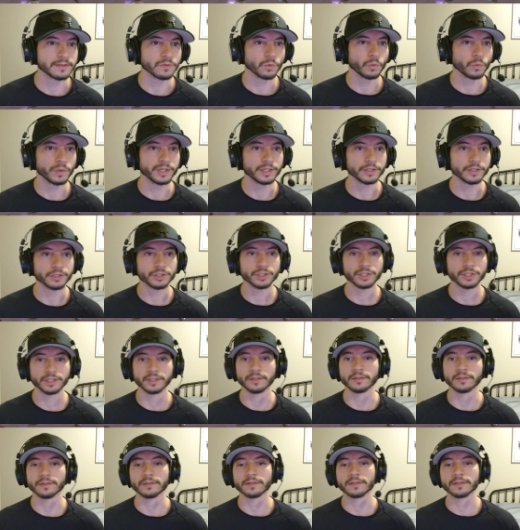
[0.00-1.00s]
Winter
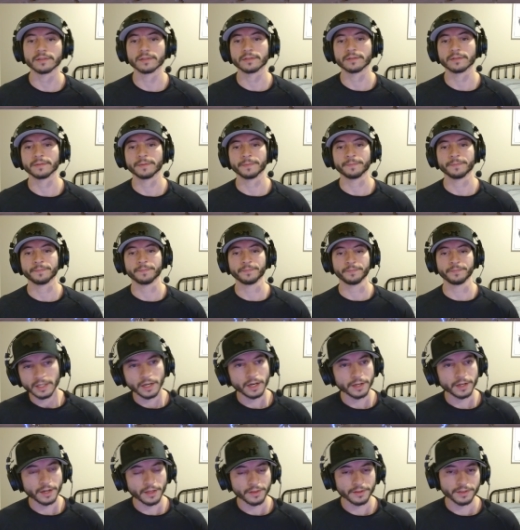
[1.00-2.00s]
Chills.
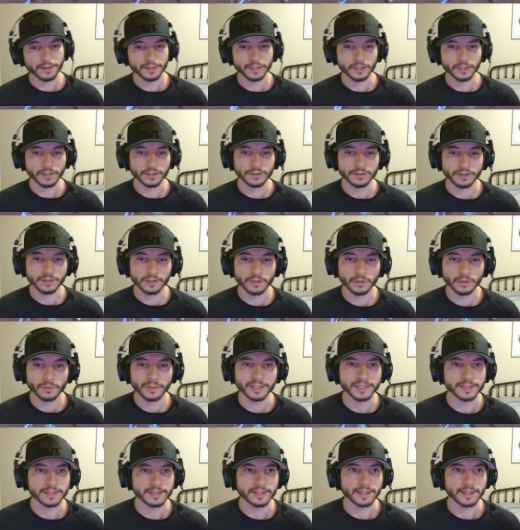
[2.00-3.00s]
Another thing you could do
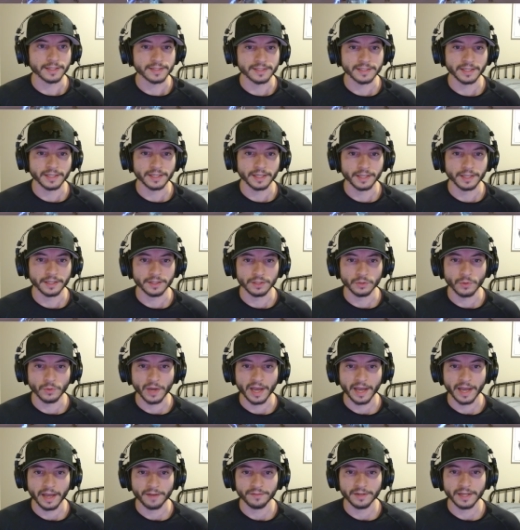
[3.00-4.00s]
is, let's say you
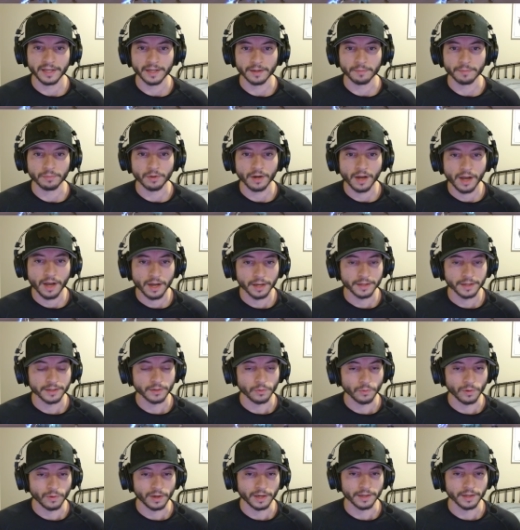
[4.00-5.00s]
haven't had a proc in
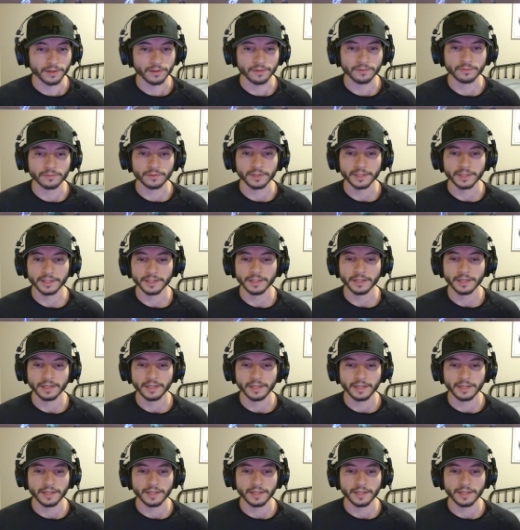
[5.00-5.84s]
a while, right?